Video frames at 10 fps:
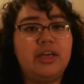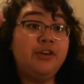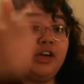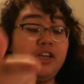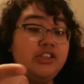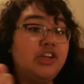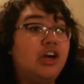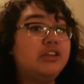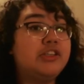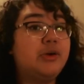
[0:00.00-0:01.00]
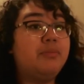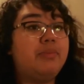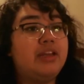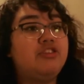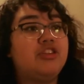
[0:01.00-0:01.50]
I forgot to also
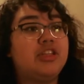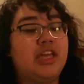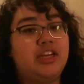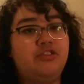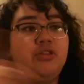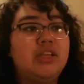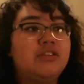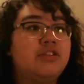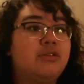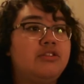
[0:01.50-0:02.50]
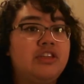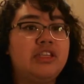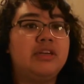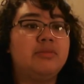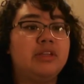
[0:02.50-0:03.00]
mention that in
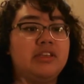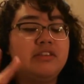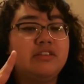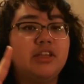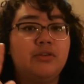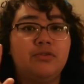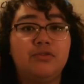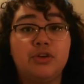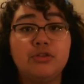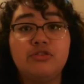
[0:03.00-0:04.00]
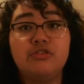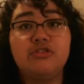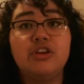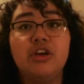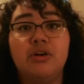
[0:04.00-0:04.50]
2013 they released their
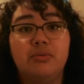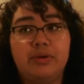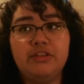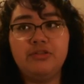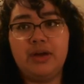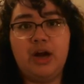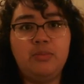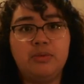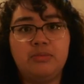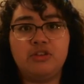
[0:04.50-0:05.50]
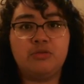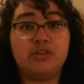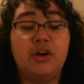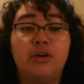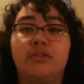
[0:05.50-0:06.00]
first winter album which
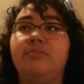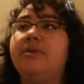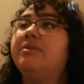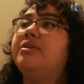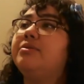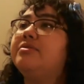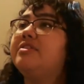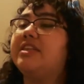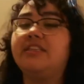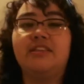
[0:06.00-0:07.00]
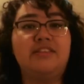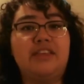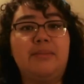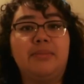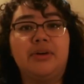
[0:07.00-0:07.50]
was called Miracles in
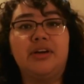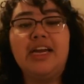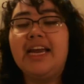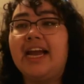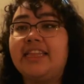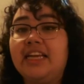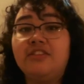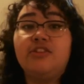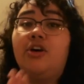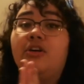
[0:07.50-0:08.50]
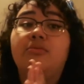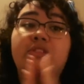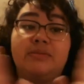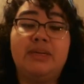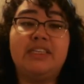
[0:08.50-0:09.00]
December and that song
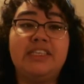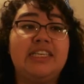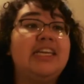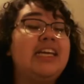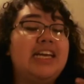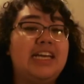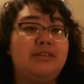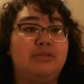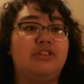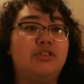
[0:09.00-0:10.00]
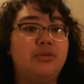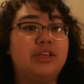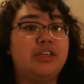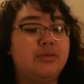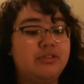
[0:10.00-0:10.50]
was amazing. It was so
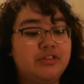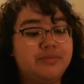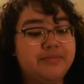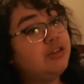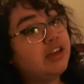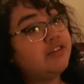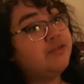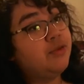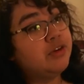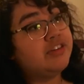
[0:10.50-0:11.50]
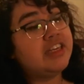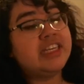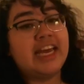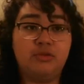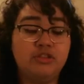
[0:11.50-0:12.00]
cute.
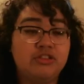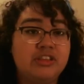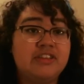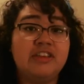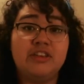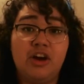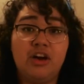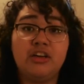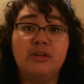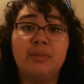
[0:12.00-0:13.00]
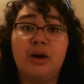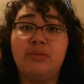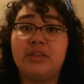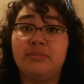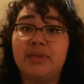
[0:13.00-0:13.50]
2014 unfortunately did not come
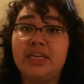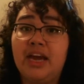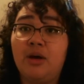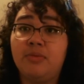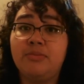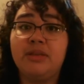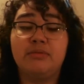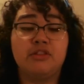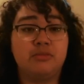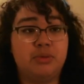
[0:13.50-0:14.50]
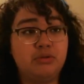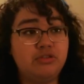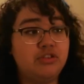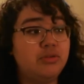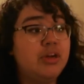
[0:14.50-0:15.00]
out with the mini album they were
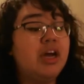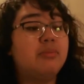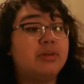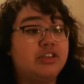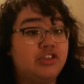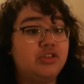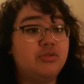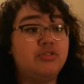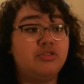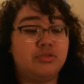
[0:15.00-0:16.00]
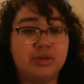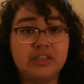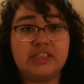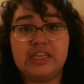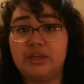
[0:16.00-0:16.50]
supposed to but due to
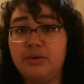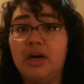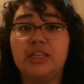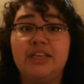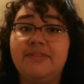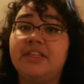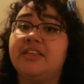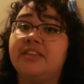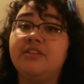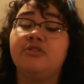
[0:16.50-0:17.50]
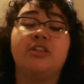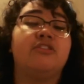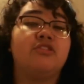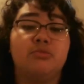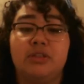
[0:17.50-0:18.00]
Kris and Luhan leaving they didn't so
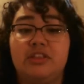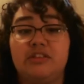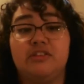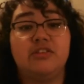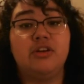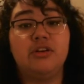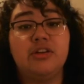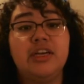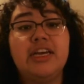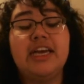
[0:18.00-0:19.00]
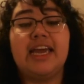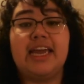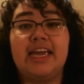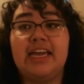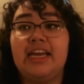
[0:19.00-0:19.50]
they just released the song
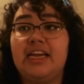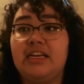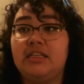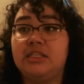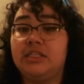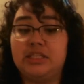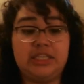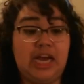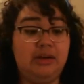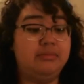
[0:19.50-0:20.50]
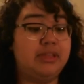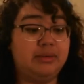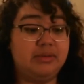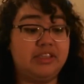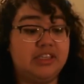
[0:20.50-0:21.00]
and yeah
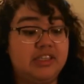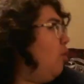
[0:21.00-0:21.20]
that was it.